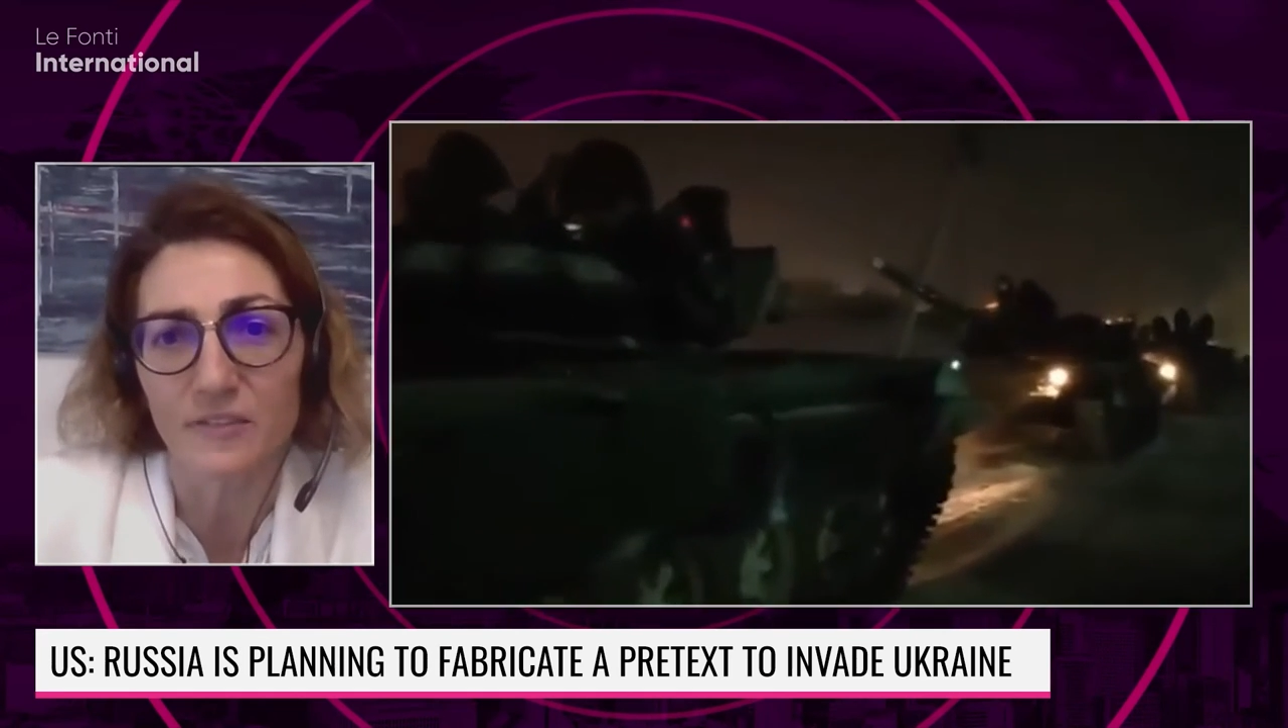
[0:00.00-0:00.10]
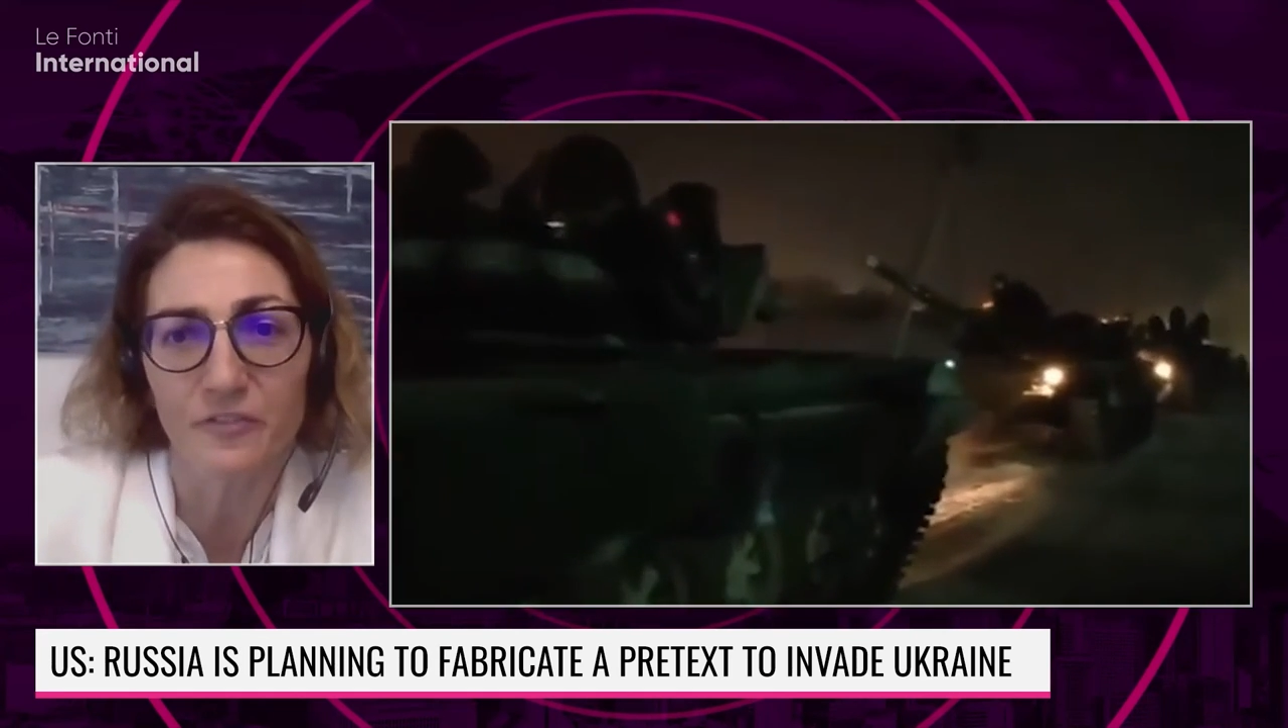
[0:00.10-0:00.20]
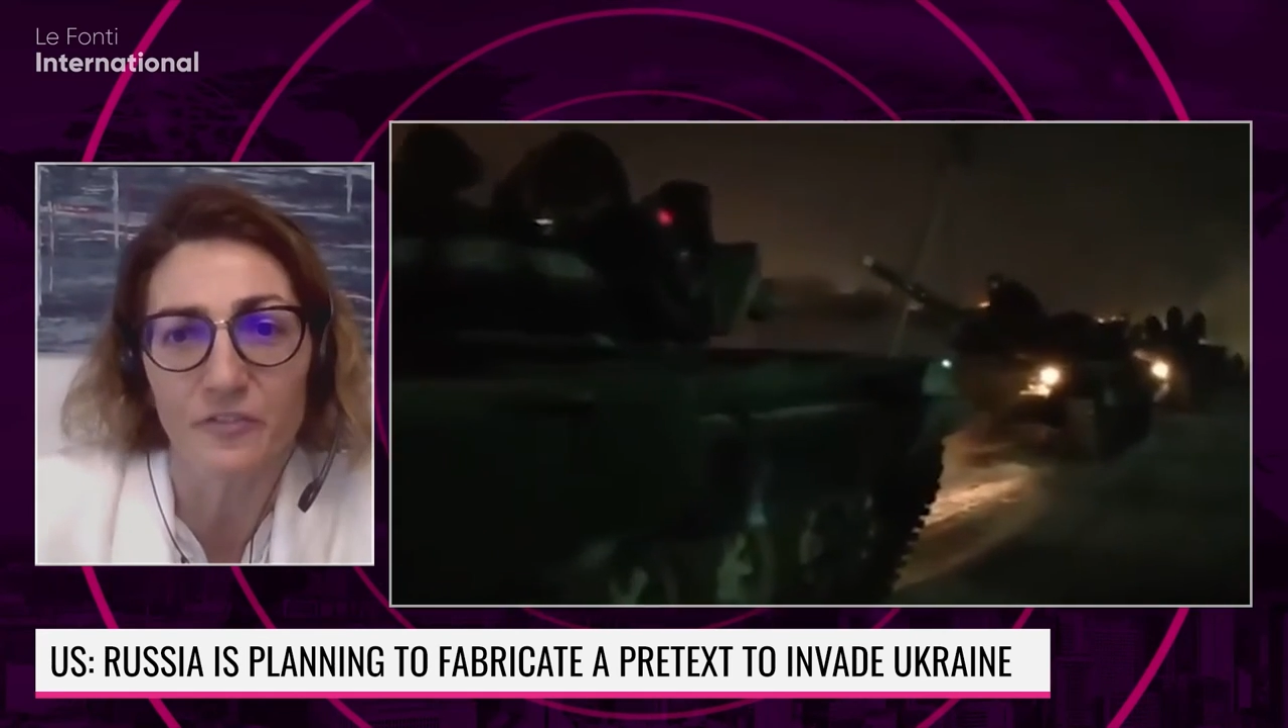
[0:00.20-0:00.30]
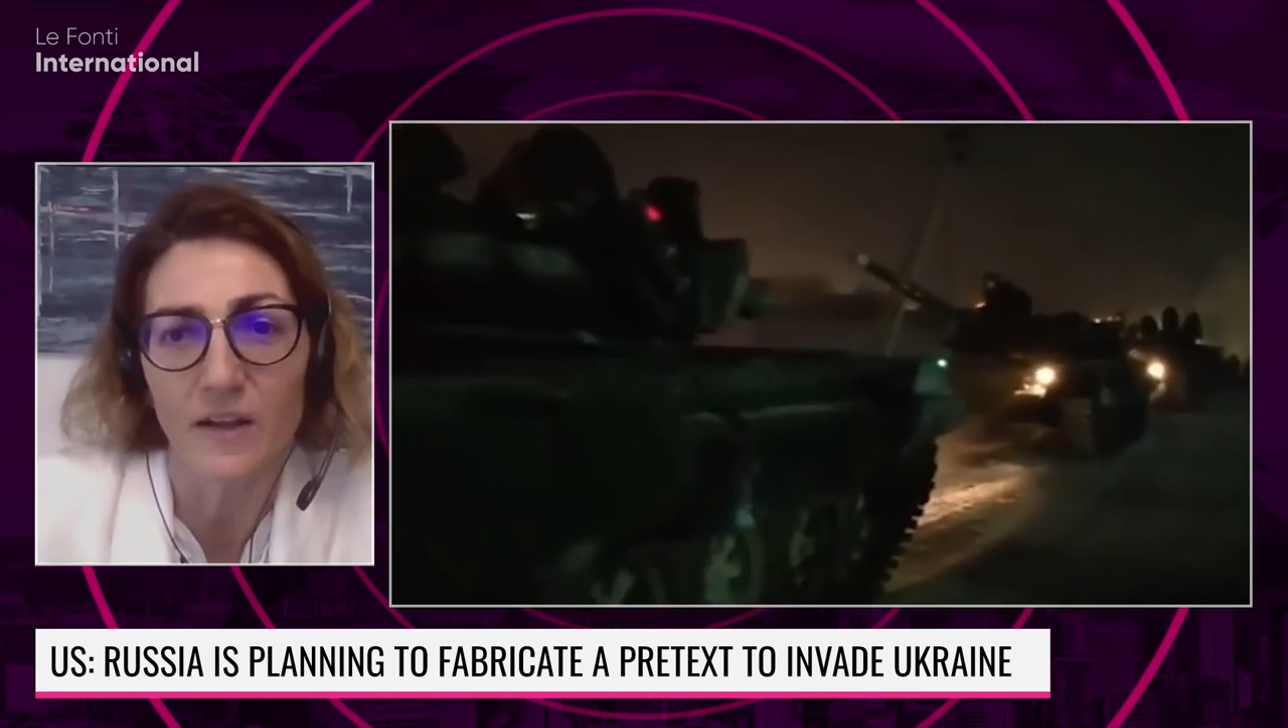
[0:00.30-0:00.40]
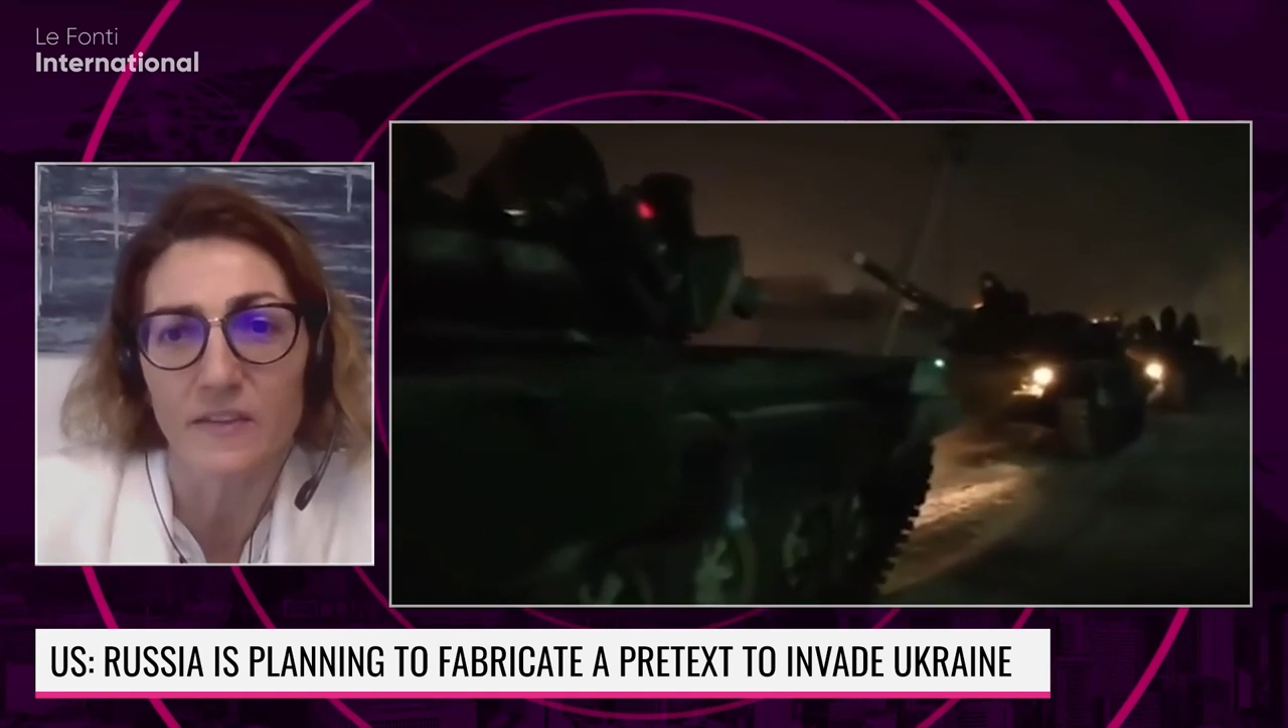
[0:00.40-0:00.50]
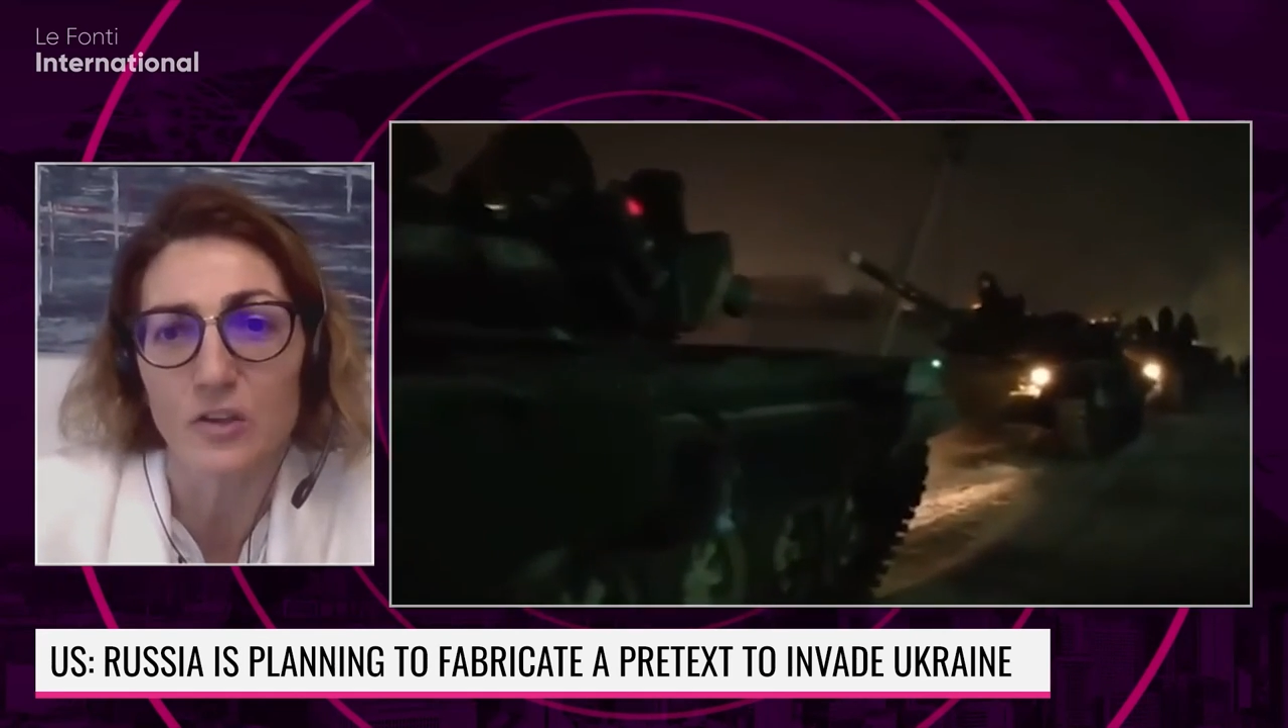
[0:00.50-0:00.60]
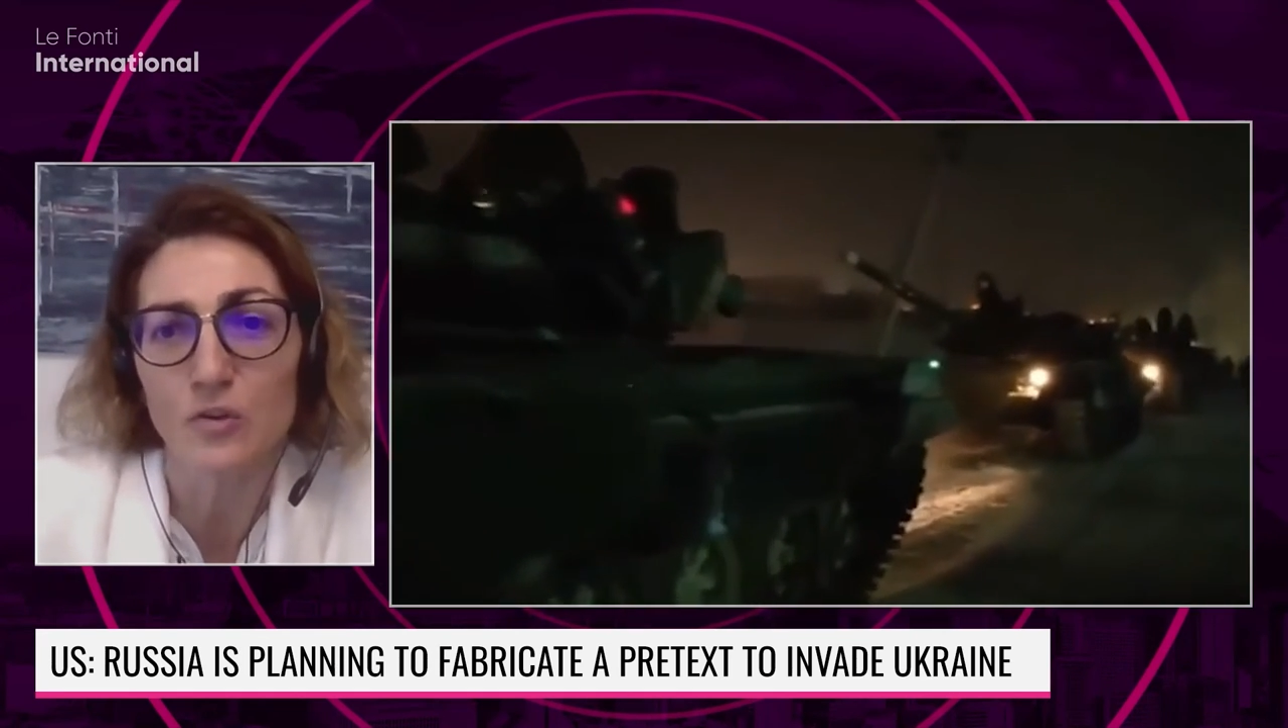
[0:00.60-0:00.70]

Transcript: of the